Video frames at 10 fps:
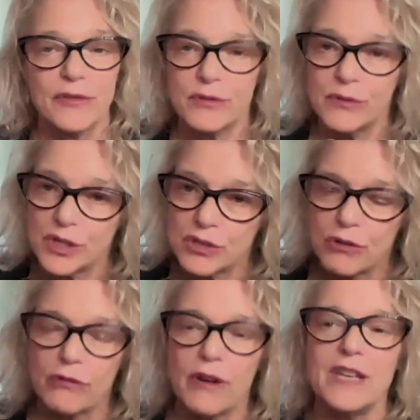through these
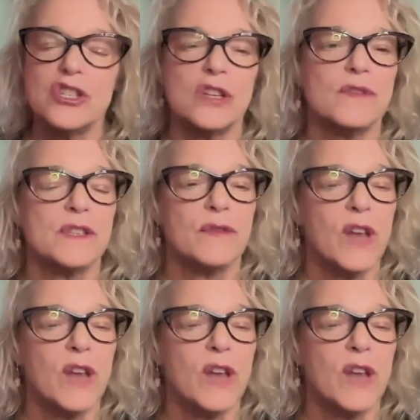great shifts of